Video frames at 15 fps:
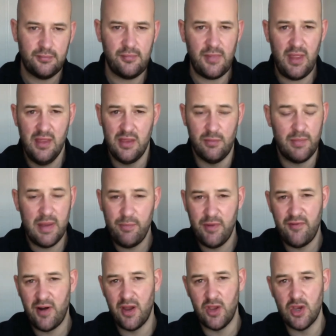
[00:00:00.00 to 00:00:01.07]
that might be
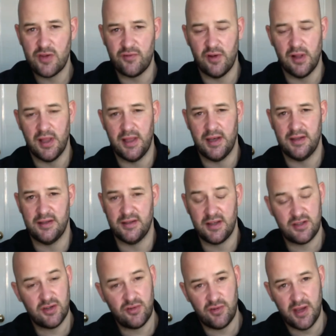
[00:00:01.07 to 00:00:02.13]
very useful in a
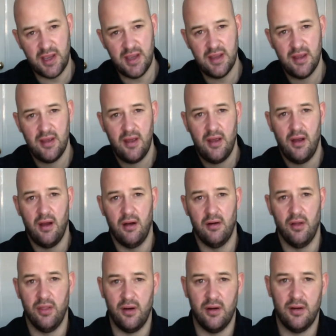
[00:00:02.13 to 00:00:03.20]
decision tree, or
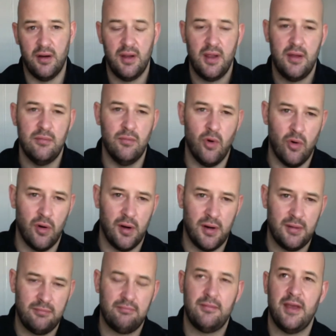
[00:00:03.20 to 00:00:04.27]
other more
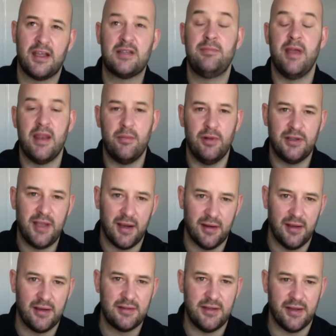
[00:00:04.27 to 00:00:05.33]
explainable
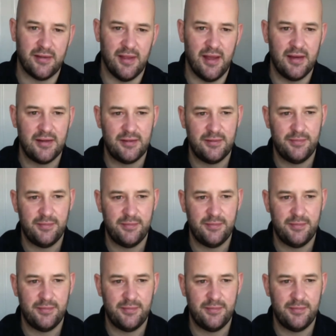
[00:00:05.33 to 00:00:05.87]
techniques like that.